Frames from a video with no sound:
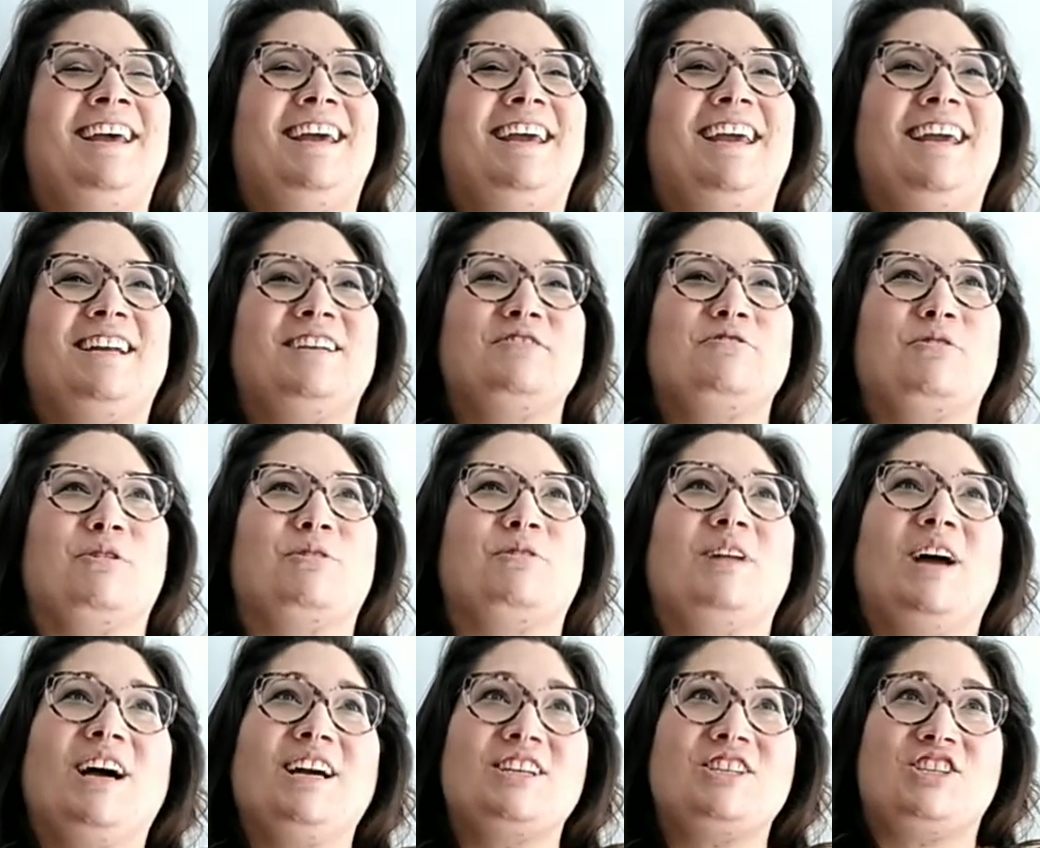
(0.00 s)

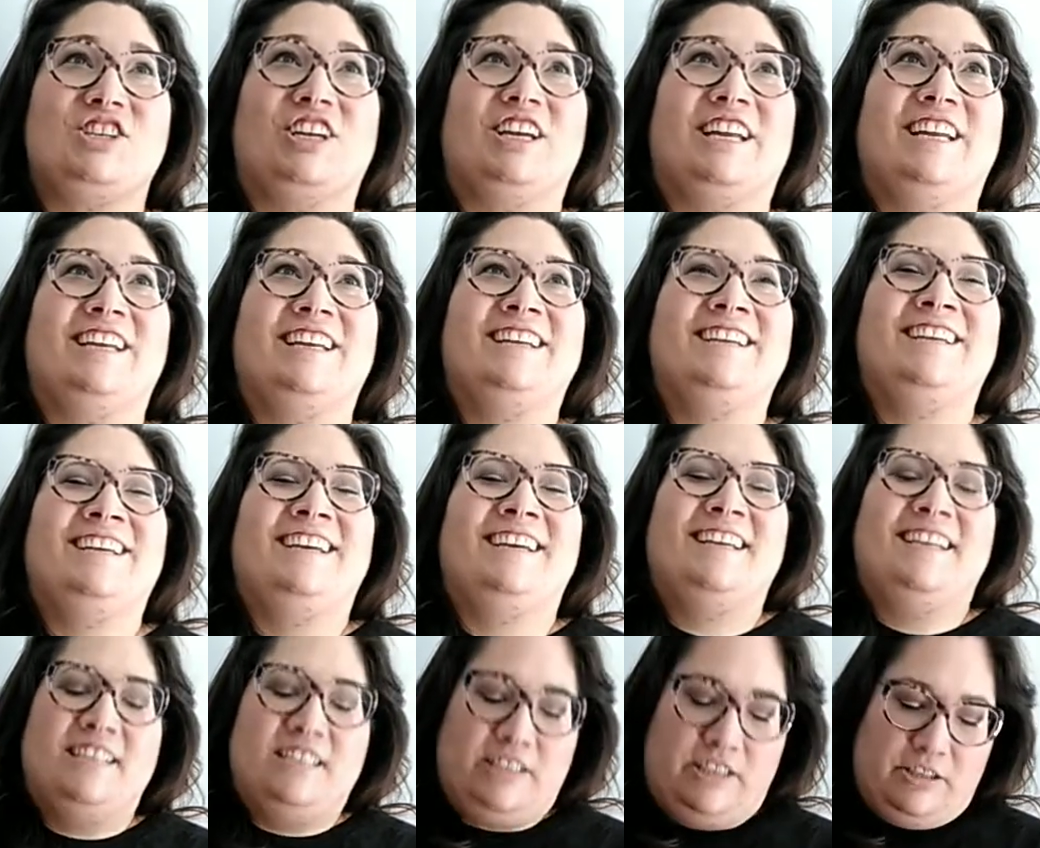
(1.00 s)
Introduction
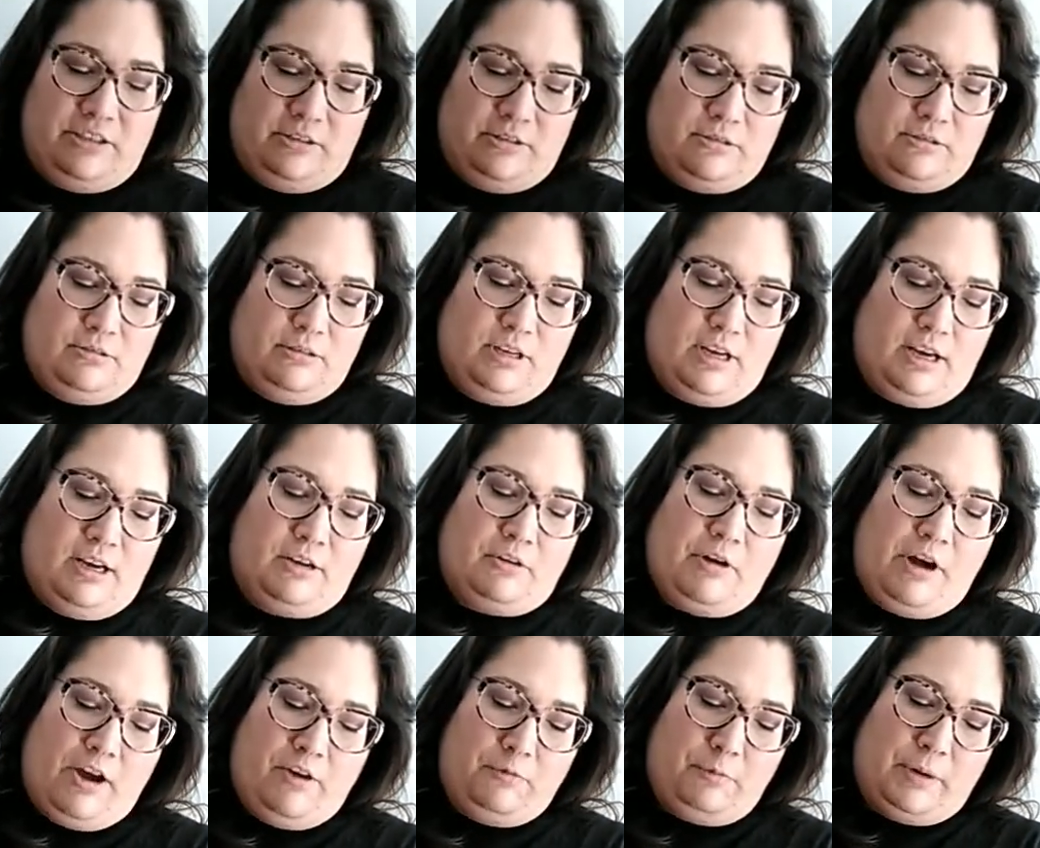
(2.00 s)
to
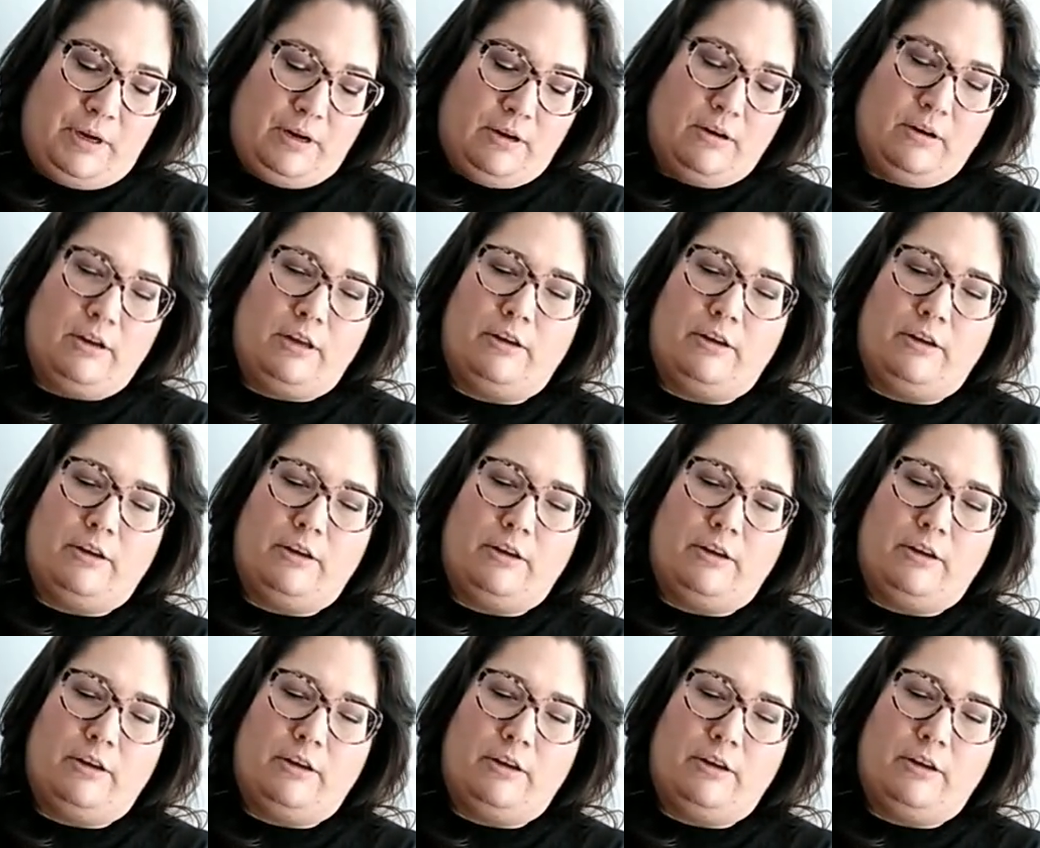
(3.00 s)
craft beer.